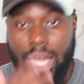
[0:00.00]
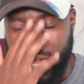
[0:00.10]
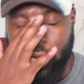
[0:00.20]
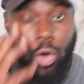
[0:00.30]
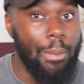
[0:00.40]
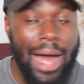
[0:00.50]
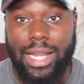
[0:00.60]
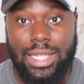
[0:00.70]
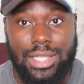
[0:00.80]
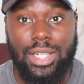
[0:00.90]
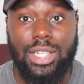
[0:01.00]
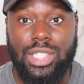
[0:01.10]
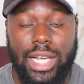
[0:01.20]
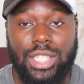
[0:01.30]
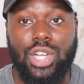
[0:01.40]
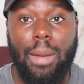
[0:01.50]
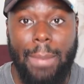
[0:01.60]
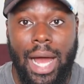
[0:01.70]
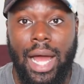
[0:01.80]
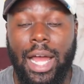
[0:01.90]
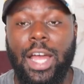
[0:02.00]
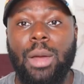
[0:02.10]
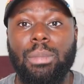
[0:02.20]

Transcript: And nobody is going to change our mind.